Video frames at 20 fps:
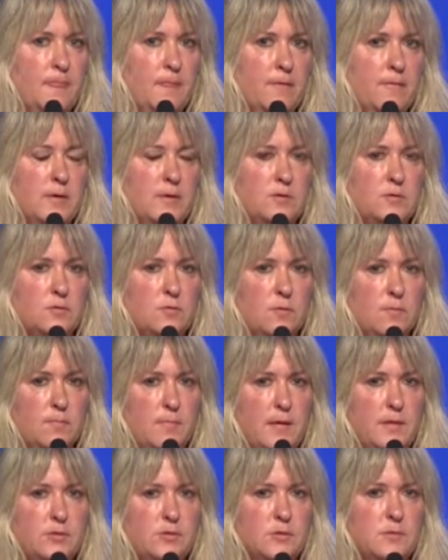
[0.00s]
Right? So it
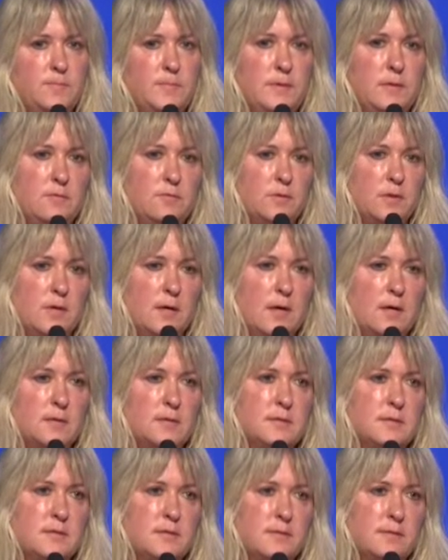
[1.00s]
might just be a
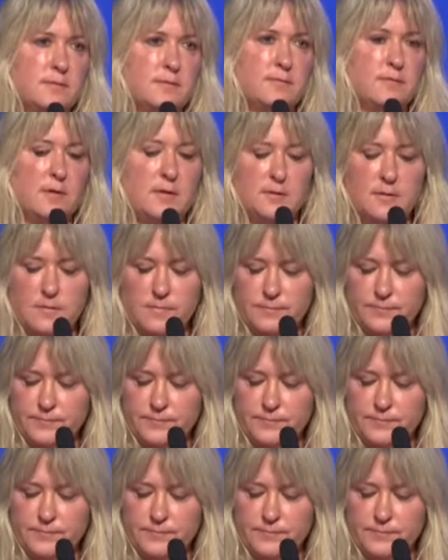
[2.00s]
reconnaissance event.